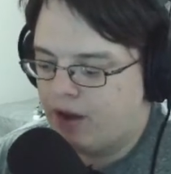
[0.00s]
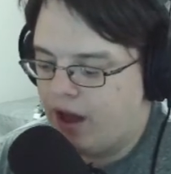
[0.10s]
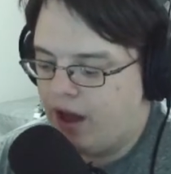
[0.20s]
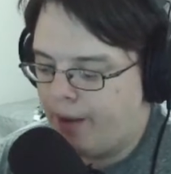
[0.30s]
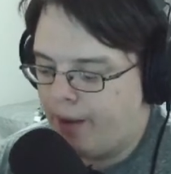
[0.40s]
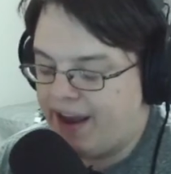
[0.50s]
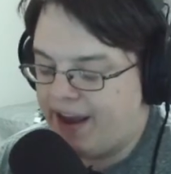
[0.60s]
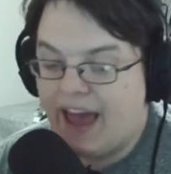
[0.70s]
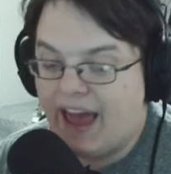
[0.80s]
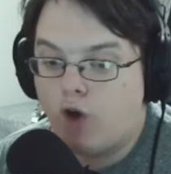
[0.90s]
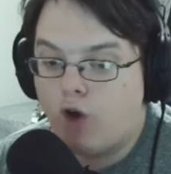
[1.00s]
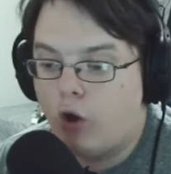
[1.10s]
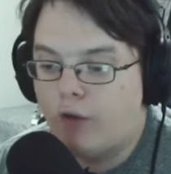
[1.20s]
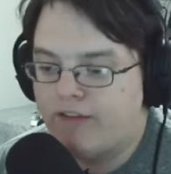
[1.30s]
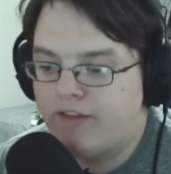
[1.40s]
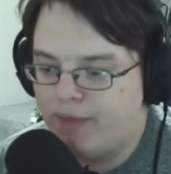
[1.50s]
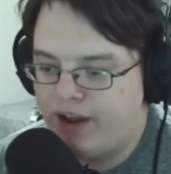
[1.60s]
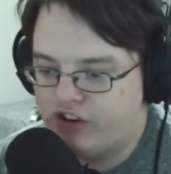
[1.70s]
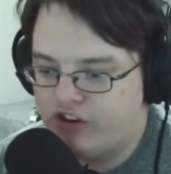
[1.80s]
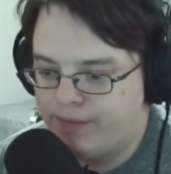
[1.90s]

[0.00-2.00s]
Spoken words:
I didn't have all the information.